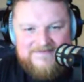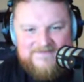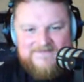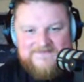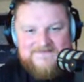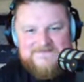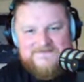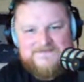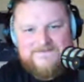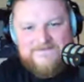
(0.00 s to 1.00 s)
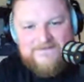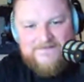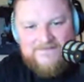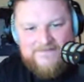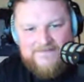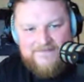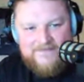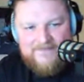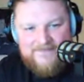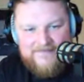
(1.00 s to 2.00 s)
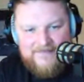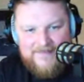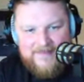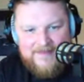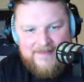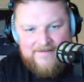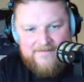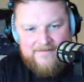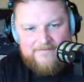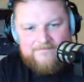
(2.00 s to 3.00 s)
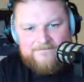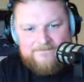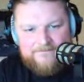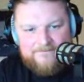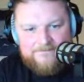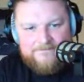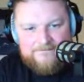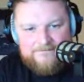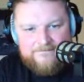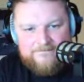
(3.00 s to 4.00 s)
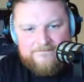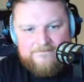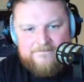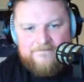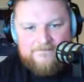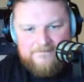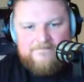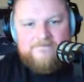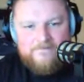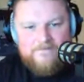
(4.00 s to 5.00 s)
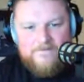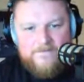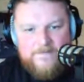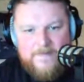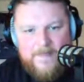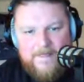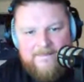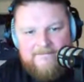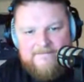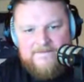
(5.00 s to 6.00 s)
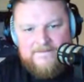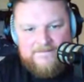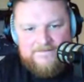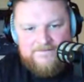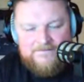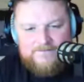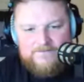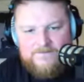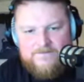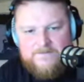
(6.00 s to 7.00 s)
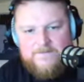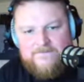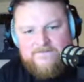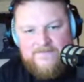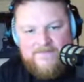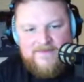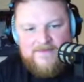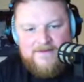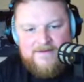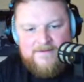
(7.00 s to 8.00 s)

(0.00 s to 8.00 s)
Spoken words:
(not speaking)